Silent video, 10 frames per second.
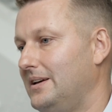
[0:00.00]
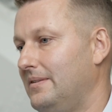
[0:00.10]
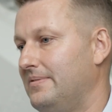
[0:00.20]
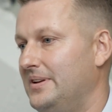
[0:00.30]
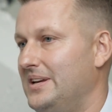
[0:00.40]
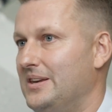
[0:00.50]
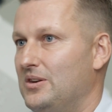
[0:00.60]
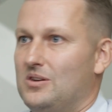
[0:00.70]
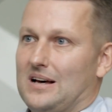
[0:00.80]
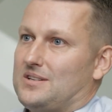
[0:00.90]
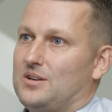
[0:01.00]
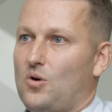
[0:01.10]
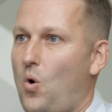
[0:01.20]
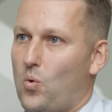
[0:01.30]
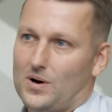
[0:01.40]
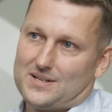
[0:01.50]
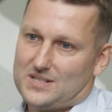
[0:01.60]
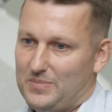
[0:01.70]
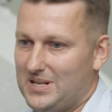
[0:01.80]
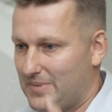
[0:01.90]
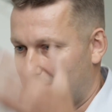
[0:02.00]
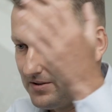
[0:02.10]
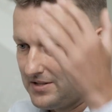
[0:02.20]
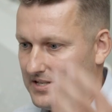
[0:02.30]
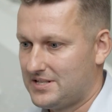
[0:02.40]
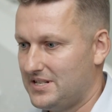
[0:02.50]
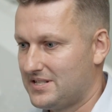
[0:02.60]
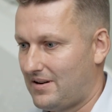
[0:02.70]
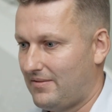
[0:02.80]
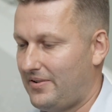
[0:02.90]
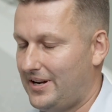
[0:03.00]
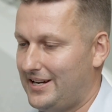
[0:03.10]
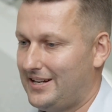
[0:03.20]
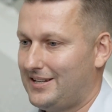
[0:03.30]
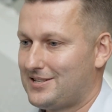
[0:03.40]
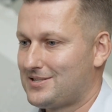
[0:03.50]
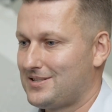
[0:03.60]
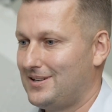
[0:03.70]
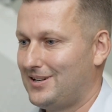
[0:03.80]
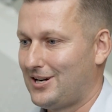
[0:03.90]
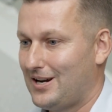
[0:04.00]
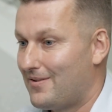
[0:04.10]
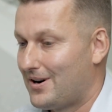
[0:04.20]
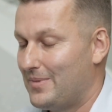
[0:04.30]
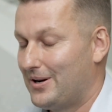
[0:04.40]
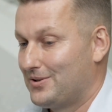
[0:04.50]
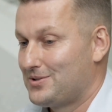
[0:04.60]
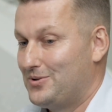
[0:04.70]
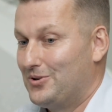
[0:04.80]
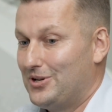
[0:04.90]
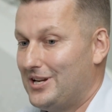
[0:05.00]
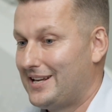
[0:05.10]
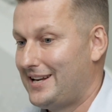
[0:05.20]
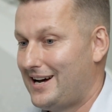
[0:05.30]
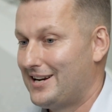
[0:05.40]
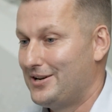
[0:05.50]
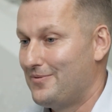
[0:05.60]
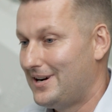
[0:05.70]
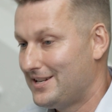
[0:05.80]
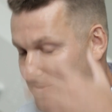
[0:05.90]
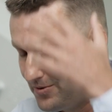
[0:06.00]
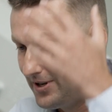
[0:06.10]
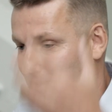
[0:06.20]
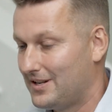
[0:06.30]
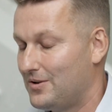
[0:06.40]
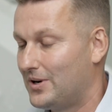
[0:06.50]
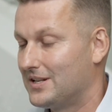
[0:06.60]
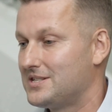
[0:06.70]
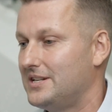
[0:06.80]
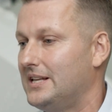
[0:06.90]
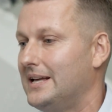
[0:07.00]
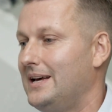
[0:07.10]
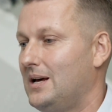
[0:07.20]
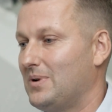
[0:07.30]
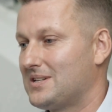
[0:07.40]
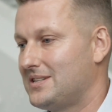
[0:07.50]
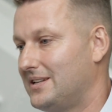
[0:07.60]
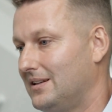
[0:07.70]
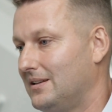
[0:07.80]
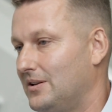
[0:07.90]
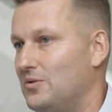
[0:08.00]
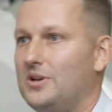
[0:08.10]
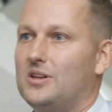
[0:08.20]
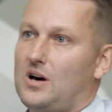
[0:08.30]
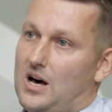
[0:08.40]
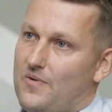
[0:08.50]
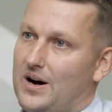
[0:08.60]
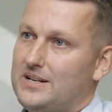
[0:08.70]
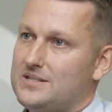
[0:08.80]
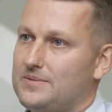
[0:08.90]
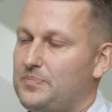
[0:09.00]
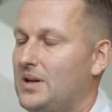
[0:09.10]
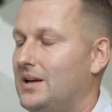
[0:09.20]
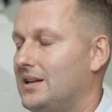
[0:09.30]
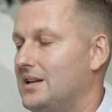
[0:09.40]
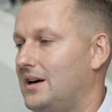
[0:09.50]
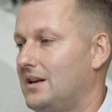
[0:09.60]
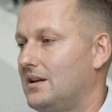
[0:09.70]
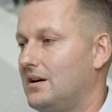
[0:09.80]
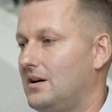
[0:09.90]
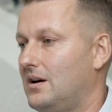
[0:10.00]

if he doesn't know what does it mean because he sees something, it's clever because you don't need any other device, you can see it, but still you need advice. Then